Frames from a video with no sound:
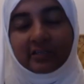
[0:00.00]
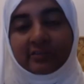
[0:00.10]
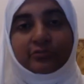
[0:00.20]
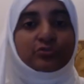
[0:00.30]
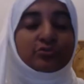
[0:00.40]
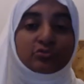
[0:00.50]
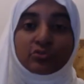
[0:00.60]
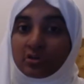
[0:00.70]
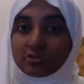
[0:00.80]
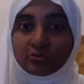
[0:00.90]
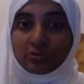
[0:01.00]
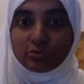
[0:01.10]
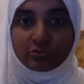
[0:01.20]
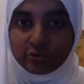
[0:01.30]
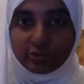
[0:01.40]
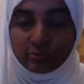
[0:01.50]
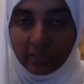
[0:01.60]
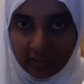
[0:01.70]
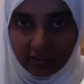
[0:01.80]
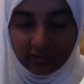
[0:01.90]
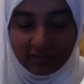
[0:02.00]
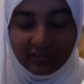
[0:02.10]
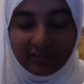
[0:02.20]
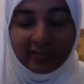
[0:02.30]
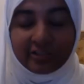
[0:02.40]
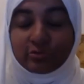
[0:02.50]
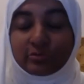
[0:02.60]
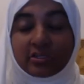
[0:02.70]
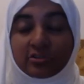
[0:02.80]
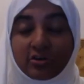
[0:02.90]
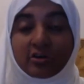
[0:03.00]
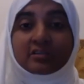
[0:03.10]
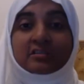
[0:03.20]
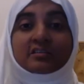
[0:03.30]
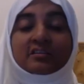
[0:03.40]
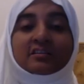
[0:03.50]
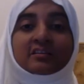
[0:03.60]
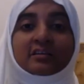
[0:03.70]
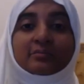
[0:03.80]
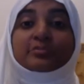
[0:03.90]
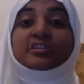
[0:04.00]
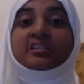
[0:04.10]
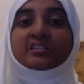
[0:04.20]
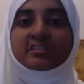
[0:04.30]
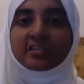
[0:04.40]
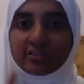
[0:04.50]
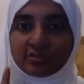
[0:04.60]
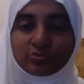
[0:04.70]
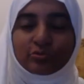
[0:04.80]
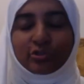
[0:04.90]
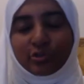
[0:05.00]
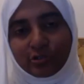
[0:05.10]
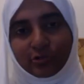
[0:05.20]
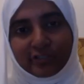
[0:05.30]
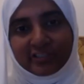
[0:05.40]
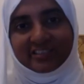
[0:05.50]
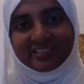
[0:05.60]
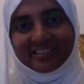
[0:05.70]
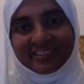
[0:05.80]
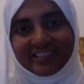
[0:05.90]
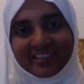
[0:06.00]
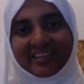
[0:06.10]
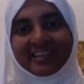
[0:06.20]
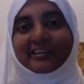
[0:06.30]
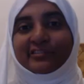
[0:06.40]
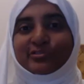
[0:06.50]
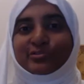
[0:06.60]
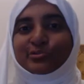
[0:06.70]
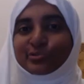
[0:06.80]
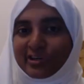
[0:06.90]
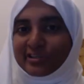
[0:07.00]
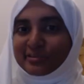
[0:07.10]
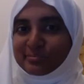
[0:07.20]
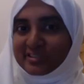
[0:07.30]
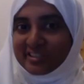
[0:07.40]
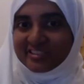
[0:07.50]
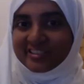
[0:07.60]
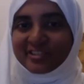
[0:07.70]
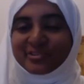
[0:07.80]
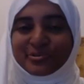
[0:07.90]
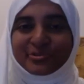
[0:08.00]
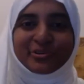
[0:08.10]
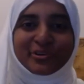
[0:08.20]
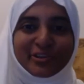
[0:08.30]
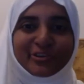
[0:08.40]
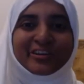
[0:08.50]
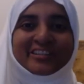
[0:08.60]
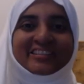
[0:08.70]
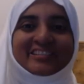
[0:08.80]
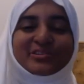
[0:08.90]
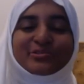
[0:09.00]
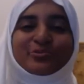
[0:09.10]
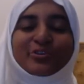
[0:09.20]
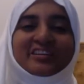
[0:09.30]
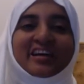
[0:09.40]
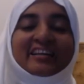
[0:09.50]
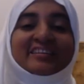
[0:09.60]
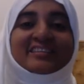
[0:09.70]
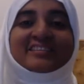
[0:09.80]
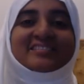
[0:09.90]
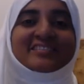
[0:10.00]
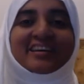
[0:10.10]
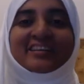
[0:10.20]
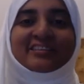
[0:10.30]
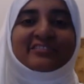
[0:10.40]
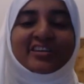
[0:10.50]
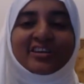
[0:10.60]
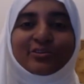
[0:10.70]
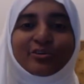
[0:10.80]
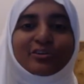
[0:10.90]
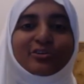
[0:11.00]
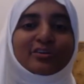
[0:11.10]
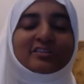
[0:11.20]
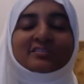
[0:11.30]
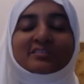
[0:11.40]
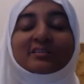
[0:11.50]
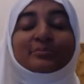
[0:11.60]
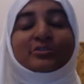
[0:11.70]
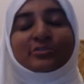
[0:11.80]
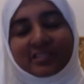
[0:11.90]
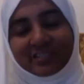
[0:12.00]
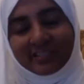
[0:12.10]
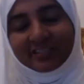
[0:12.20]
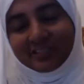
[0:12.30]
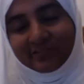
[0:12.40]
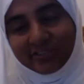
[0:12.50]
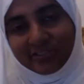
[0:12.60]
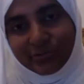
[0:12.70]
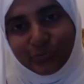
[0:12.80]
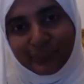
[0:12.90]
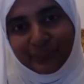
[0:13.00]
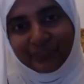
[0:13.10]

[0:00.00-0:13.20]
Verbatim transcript: If you do not know who you are, you will not appreciate who your Lord is. If you do not appreciate who your Lord is, you won't understand the way your Lord is communicating with you.